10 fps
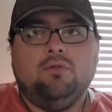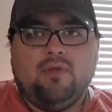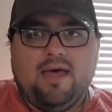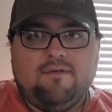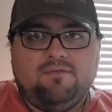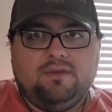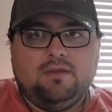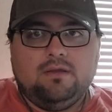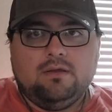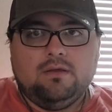left.
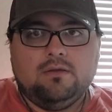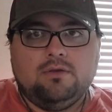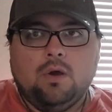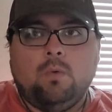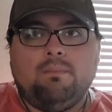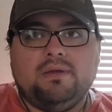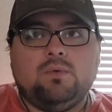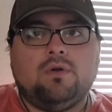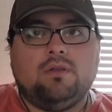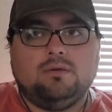Don't
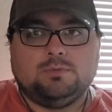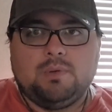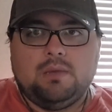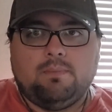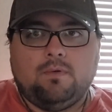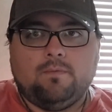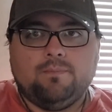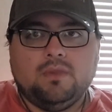be one of those people.